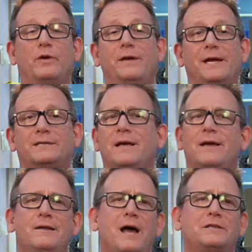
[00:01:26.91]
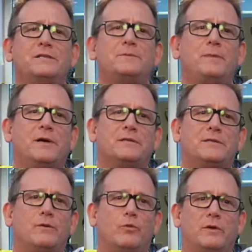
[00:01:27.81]
Yes, not just because
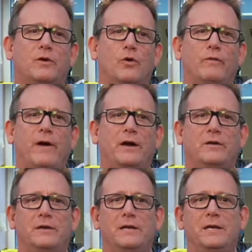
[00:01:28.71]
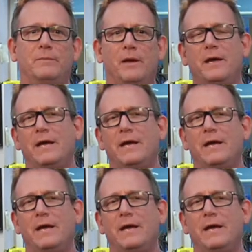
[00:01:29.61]
they're worth the gold value of the nib,